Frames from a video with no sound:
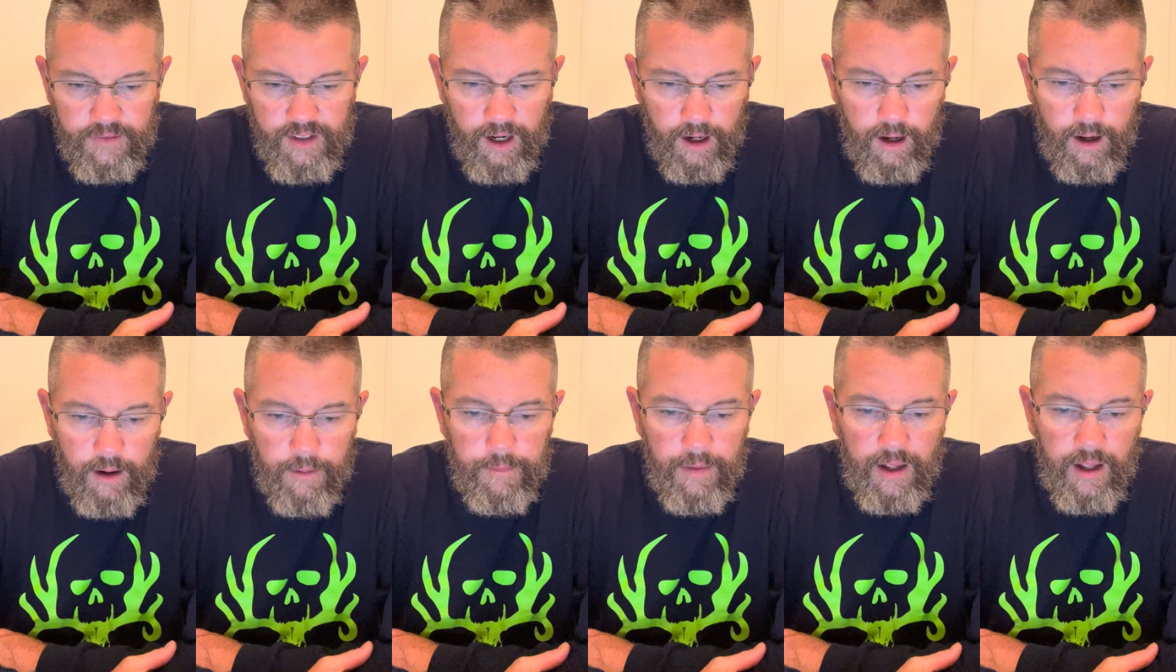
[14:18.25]

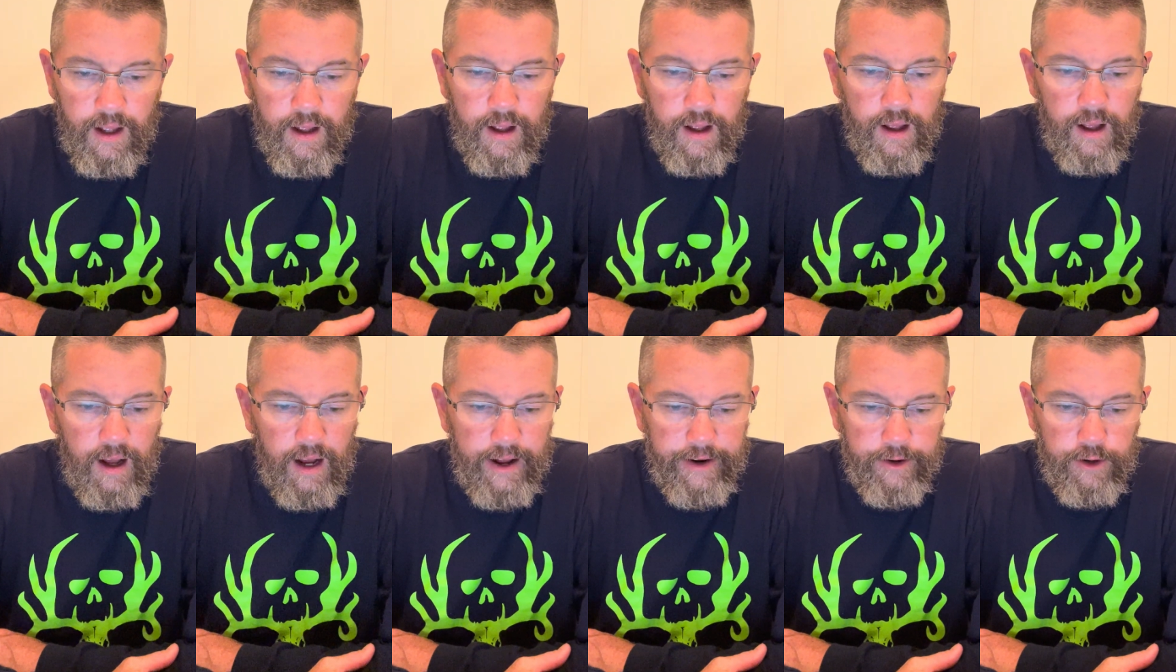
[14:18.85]

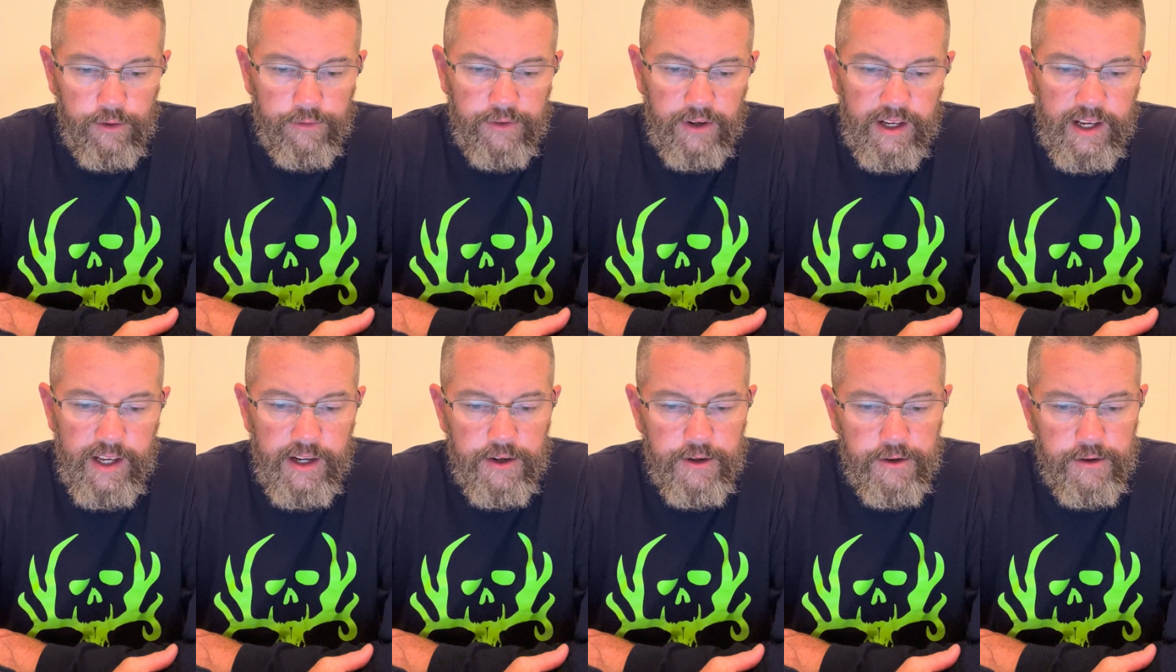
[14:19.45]
I do
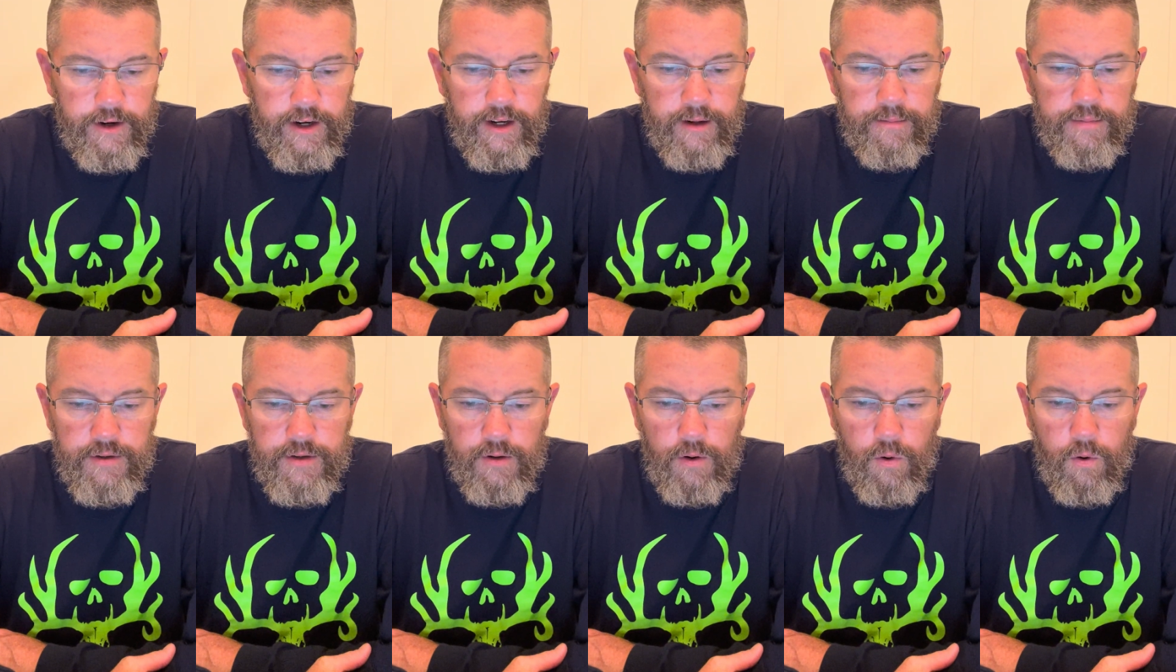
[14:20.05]
fajita
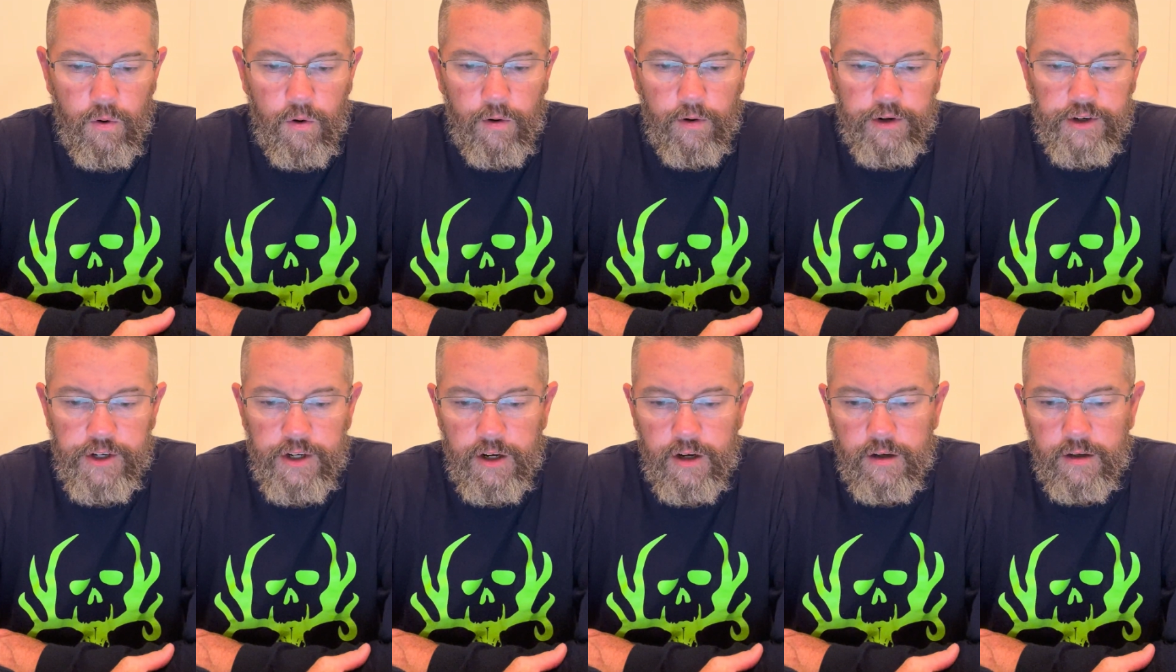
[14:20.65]
strips or
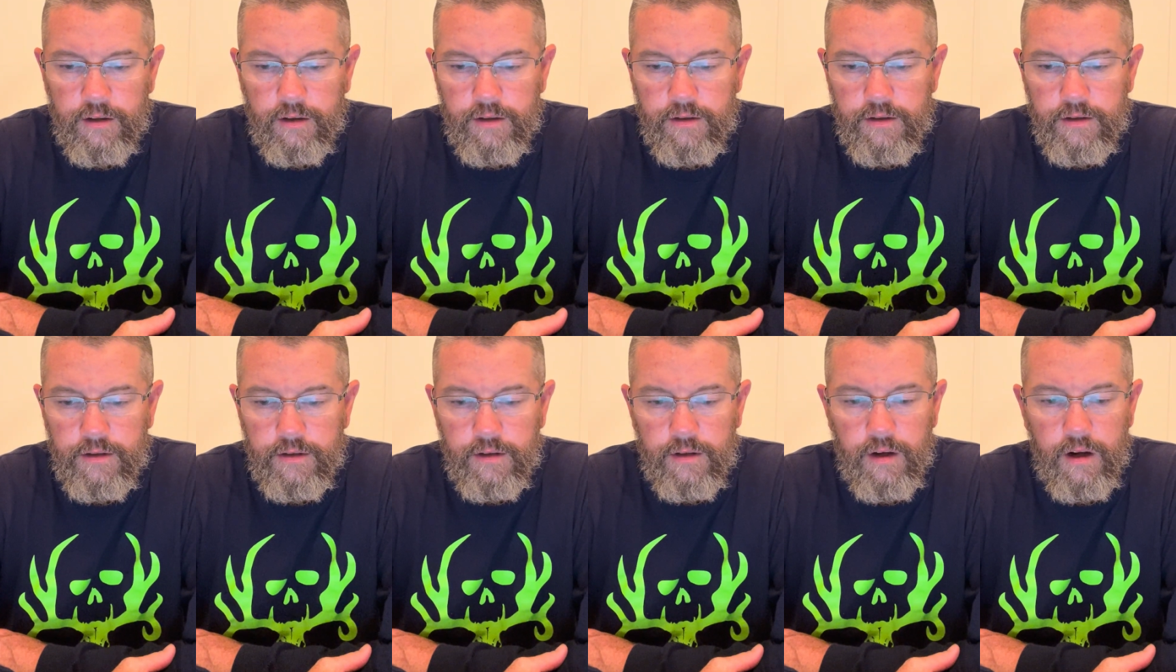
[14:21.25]
chunks.